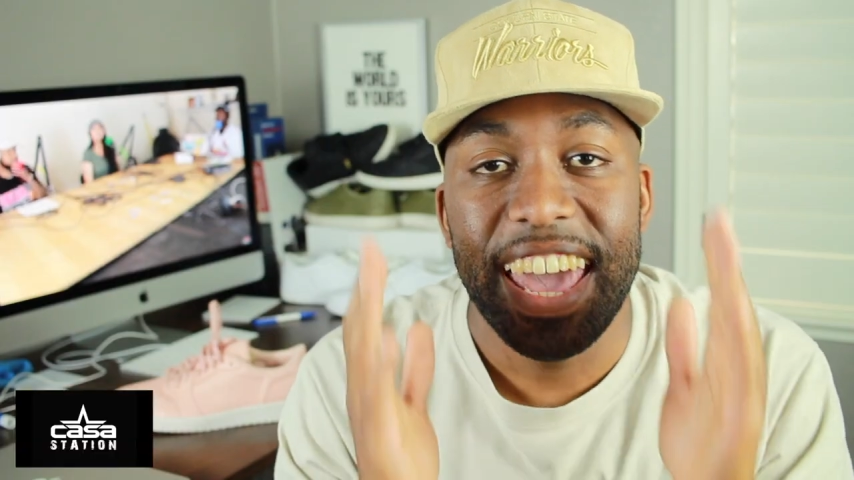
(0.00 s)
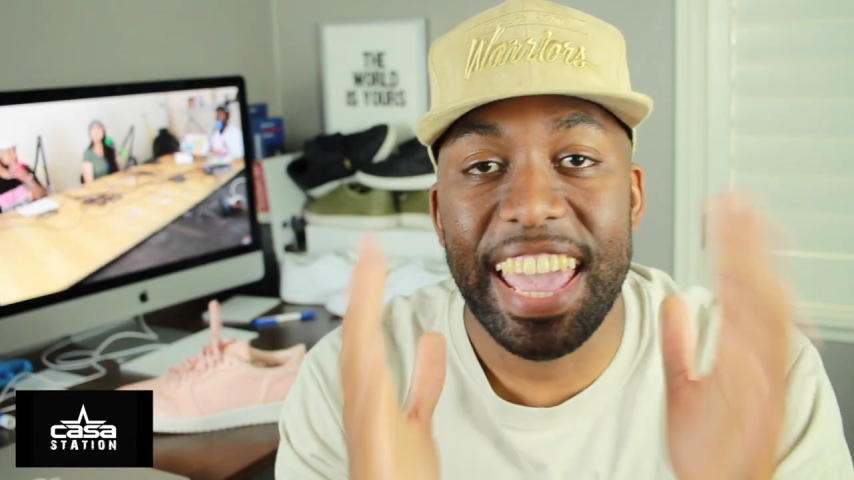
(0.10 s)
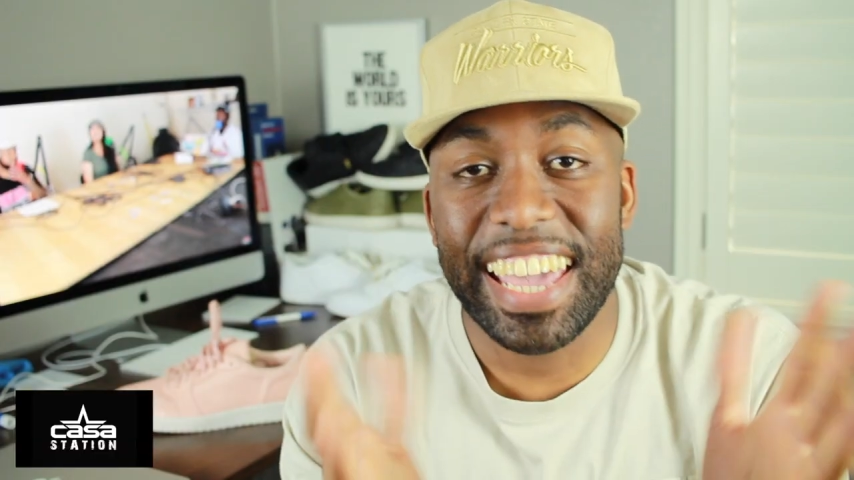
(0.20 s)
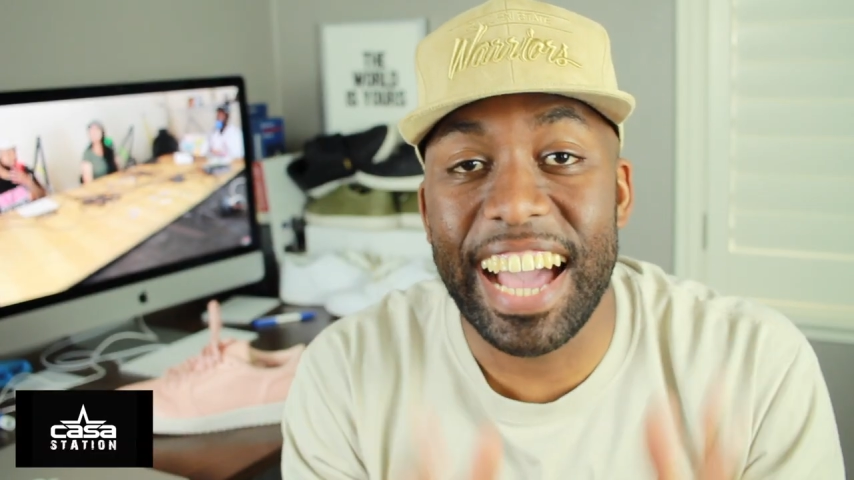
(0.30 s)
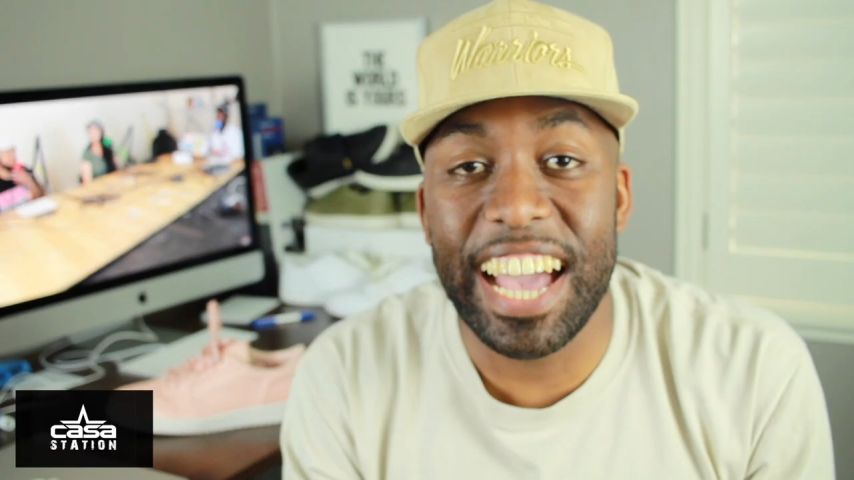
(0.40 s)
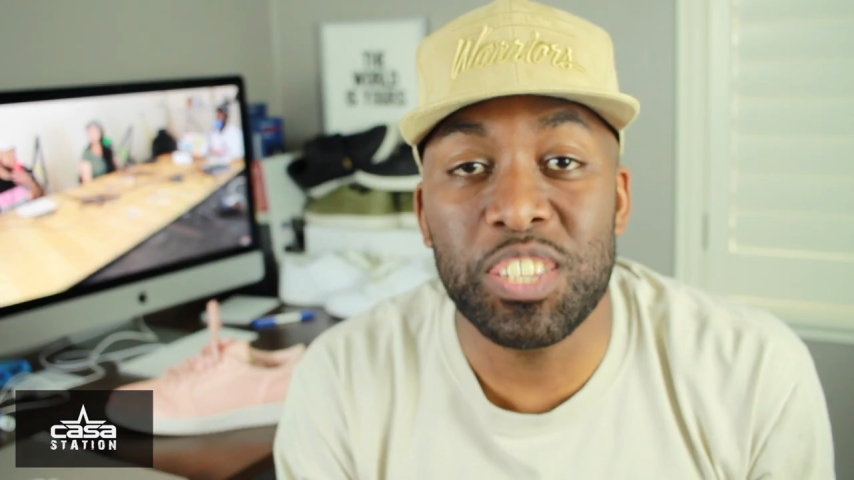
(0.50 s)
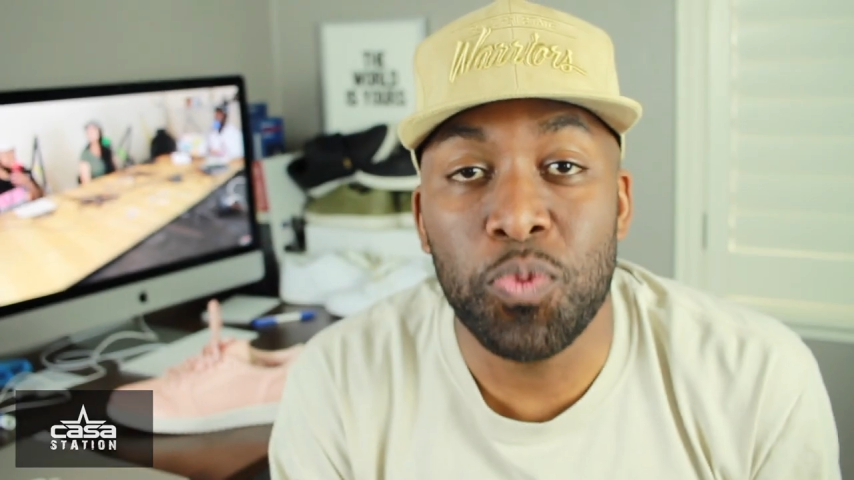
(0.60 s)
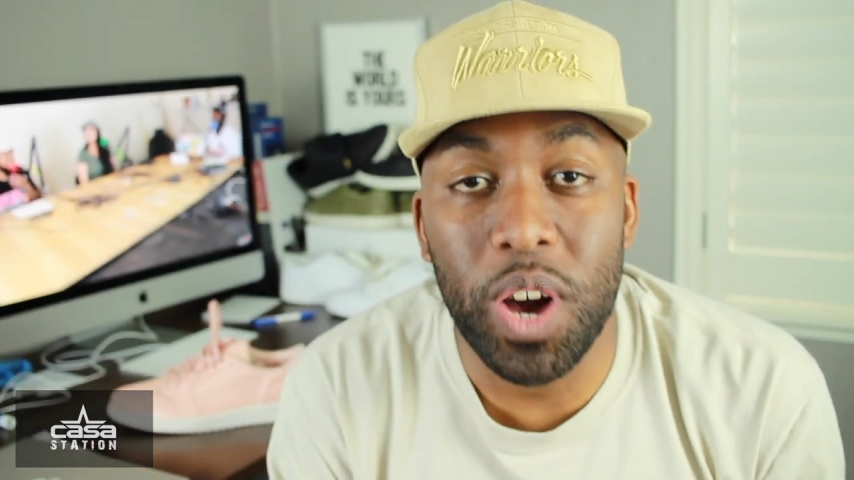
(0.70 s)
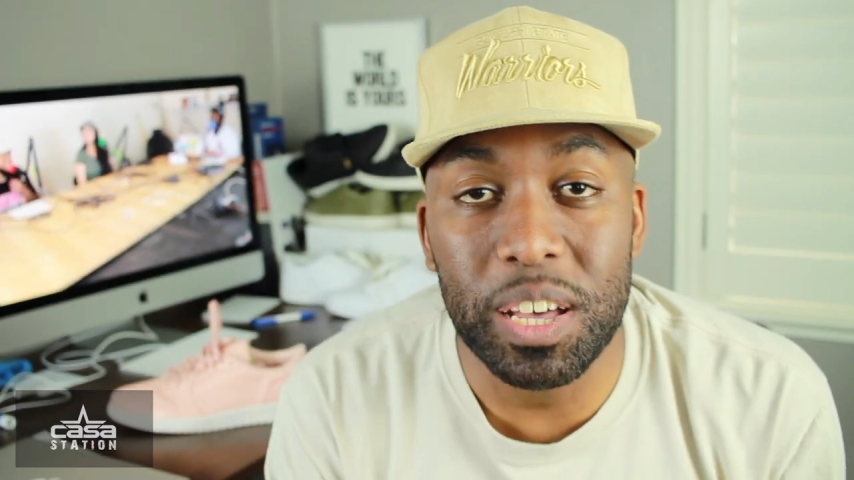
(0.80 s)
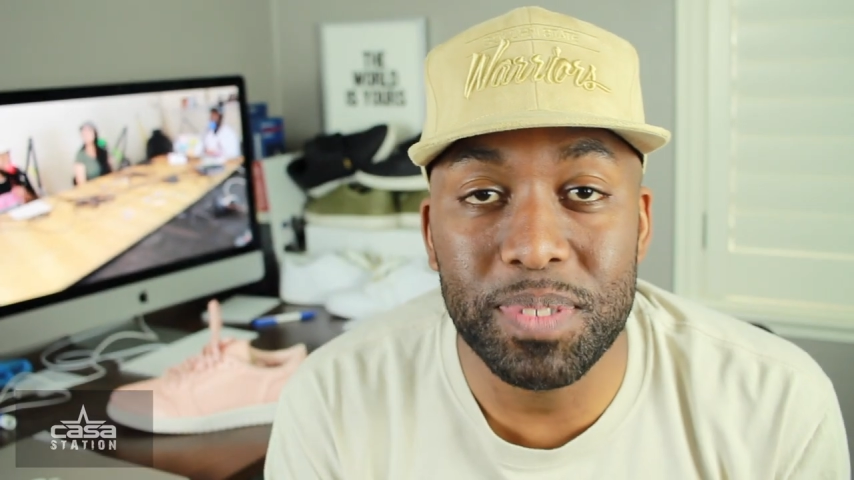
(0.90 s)
Hey guys,
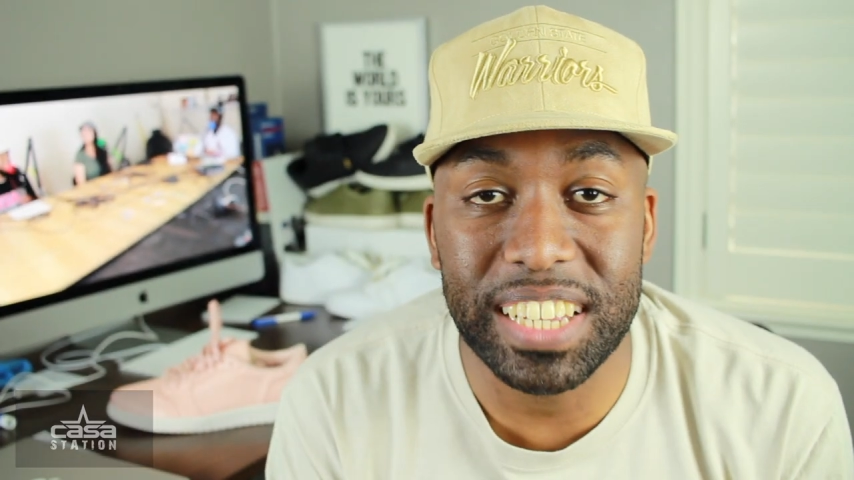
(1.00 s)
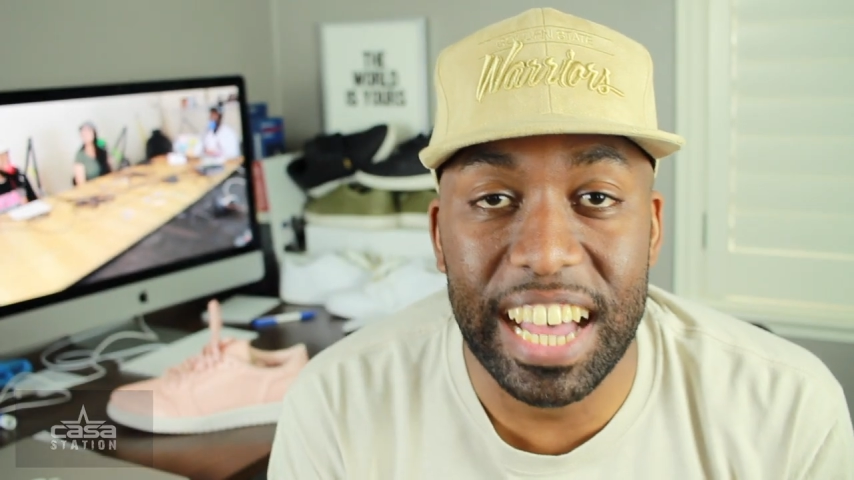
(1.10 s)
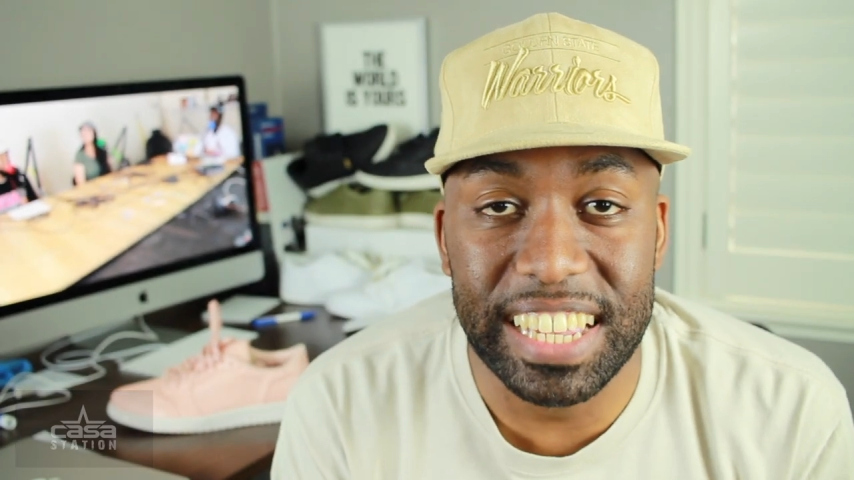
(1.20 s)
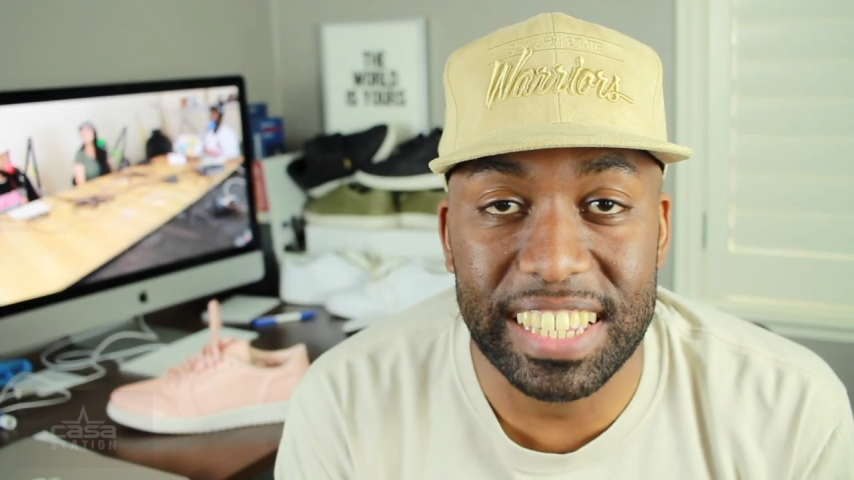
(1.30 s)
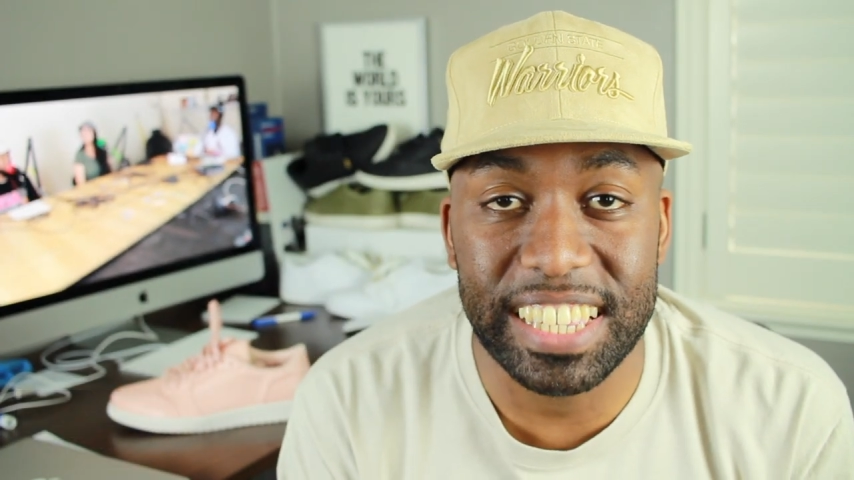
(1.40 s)
welcome to Casa